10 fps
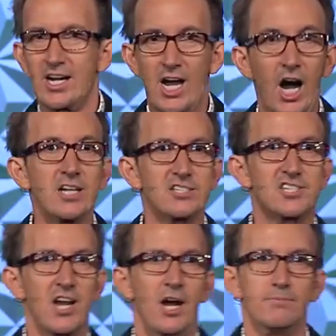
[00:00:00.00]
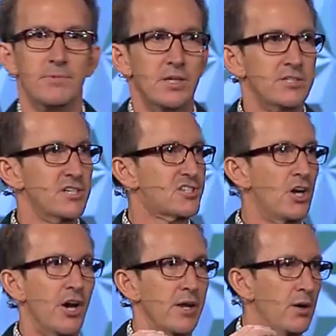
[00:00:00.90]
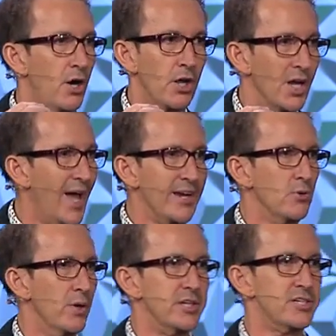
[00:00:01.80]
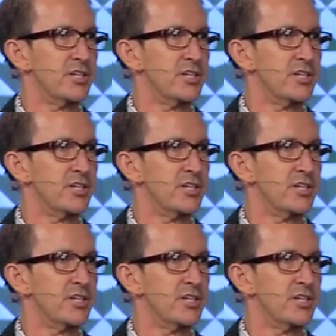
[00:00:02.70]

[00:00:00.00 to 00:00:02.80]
a concept just on, a, on language,